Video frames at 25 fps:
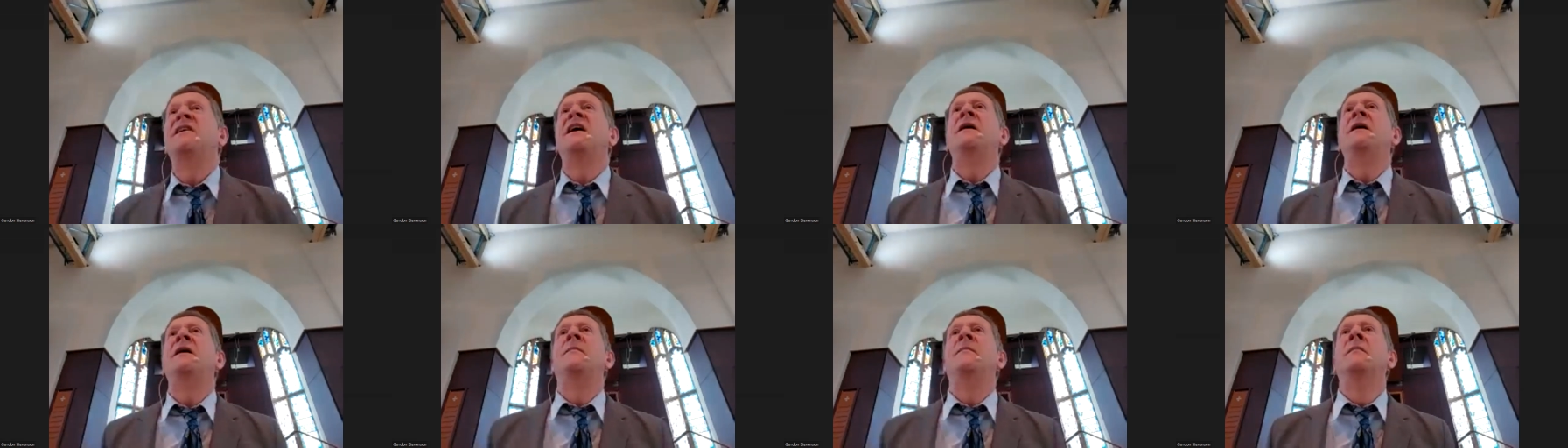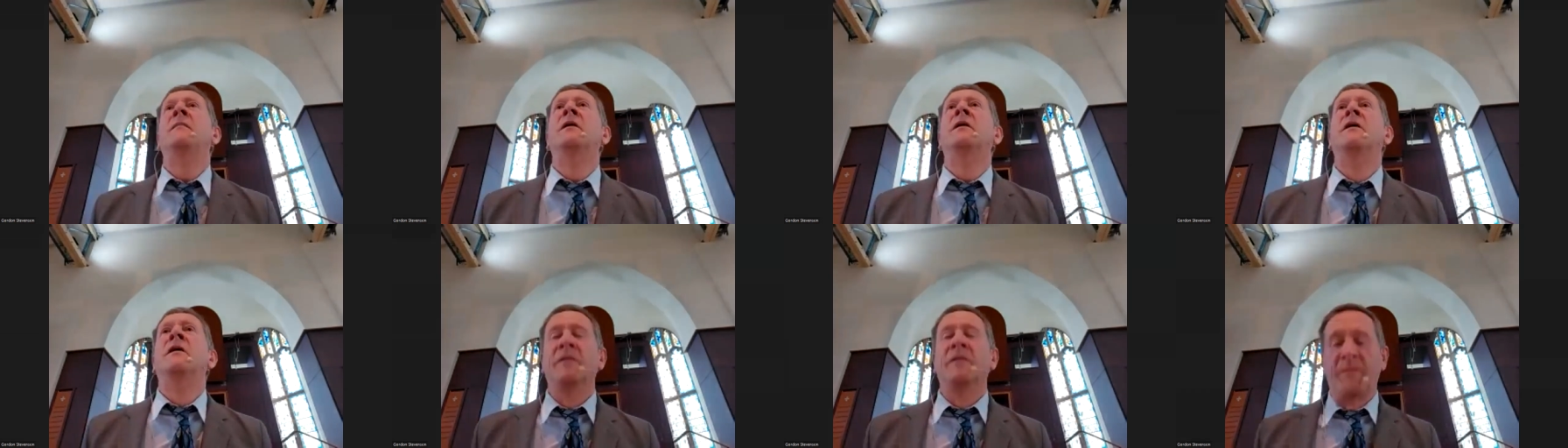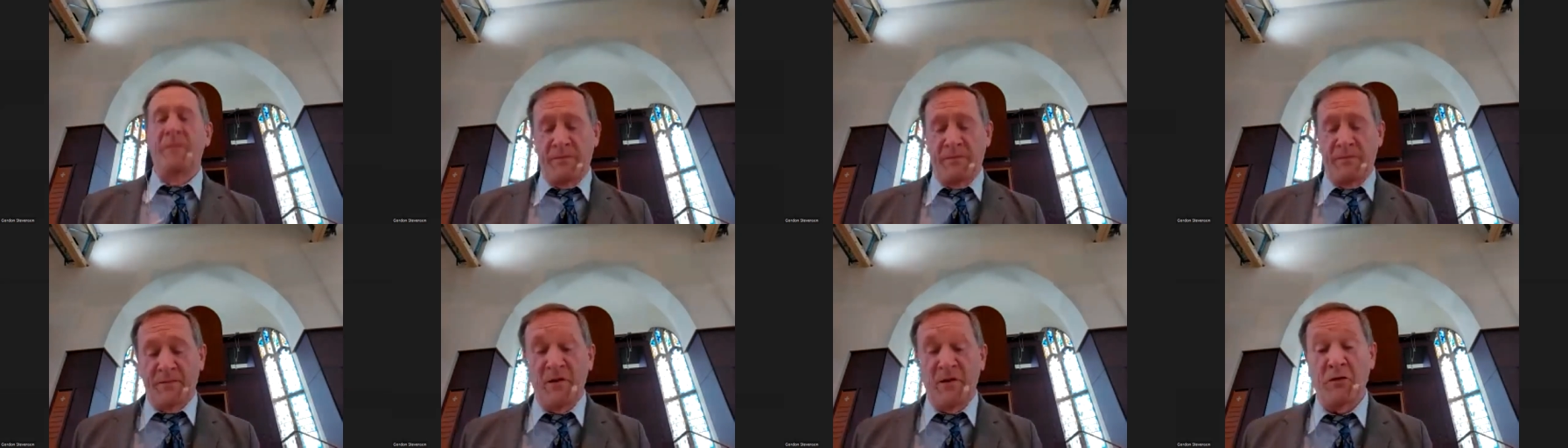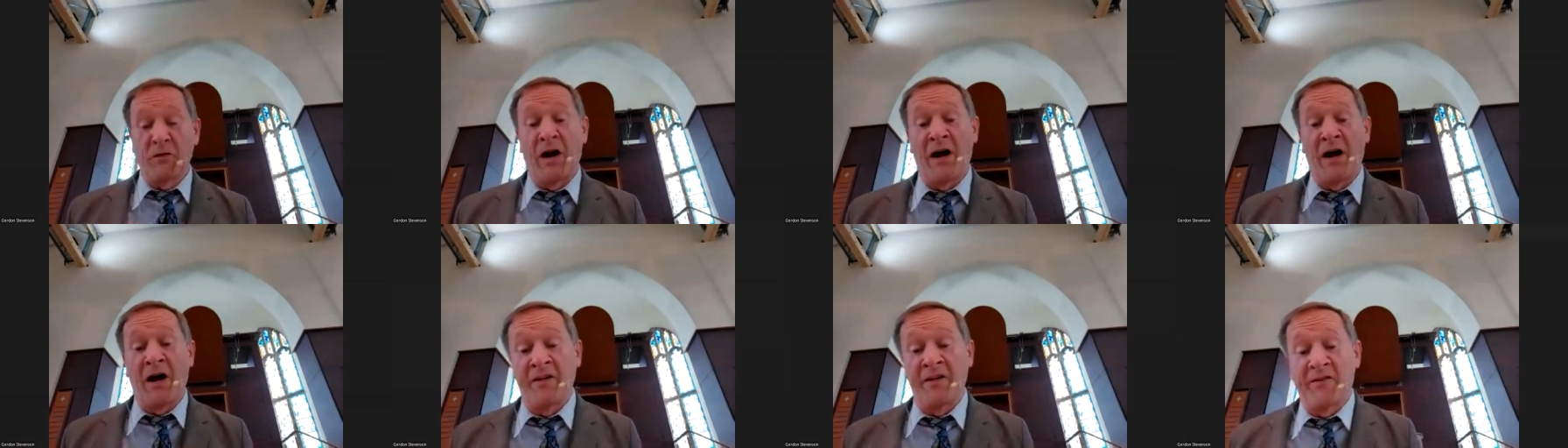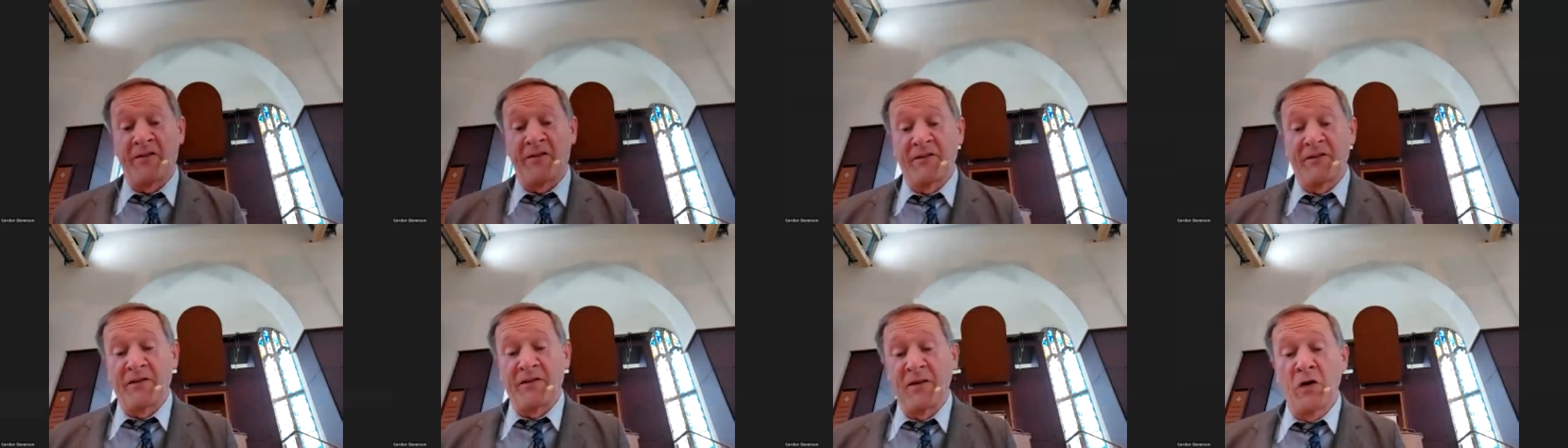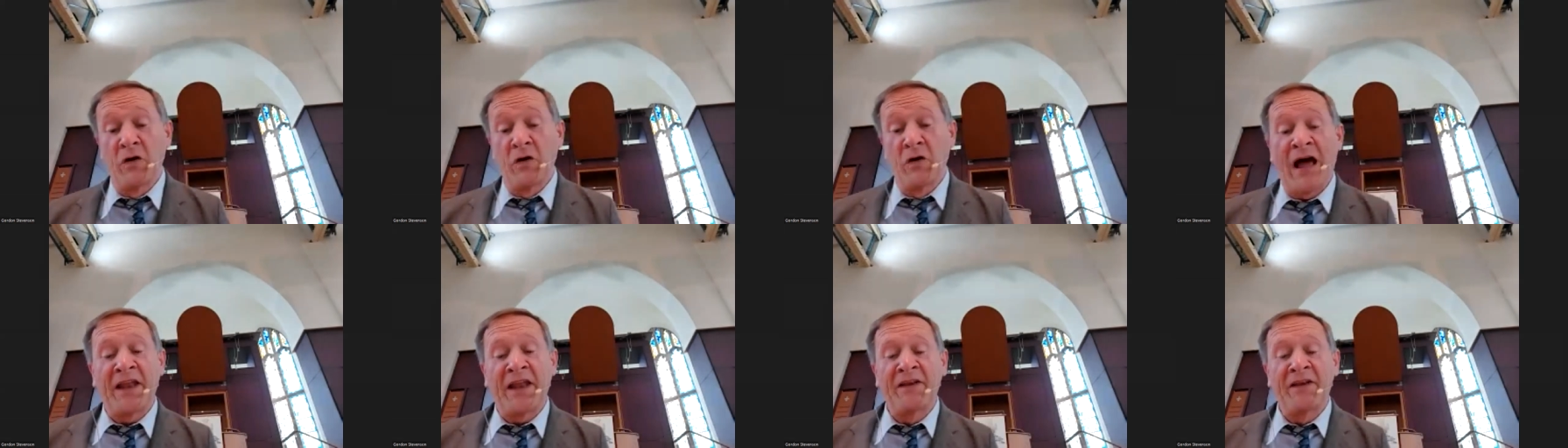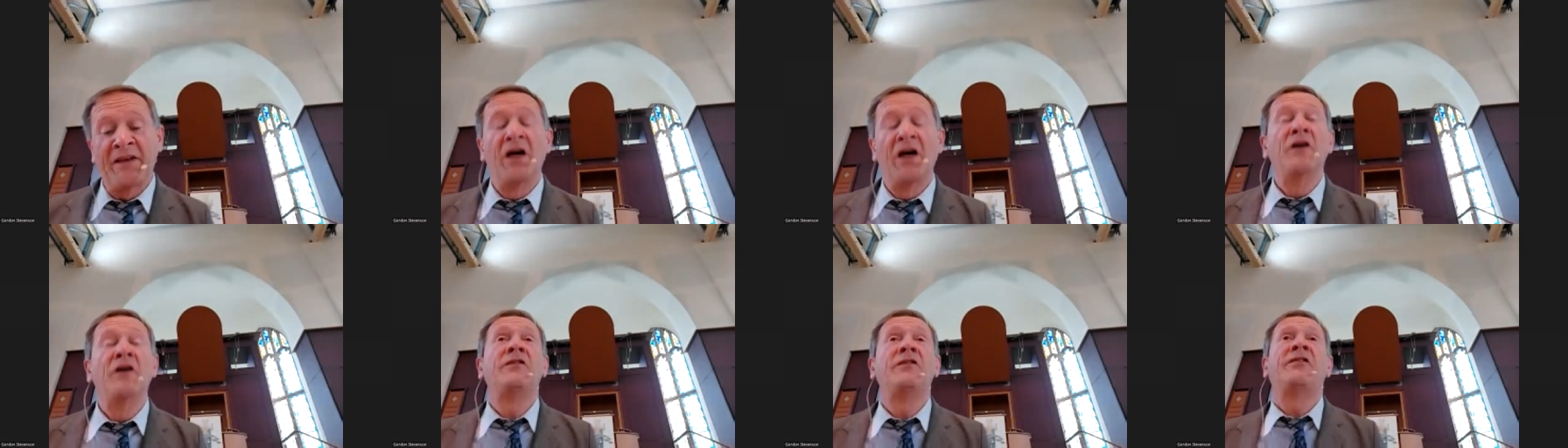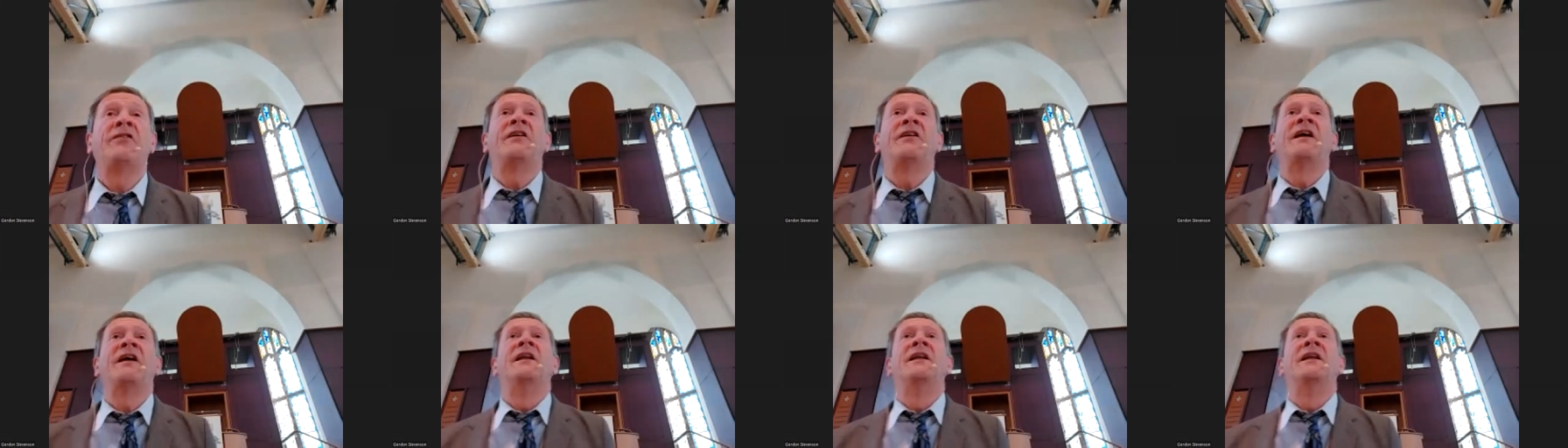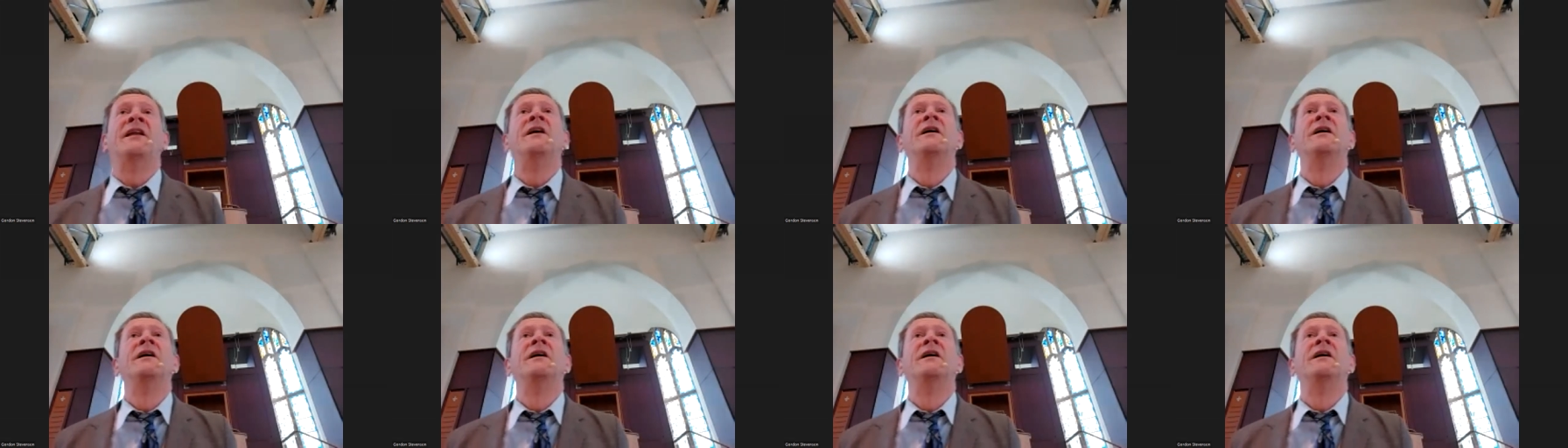him, Christ, who had no sin,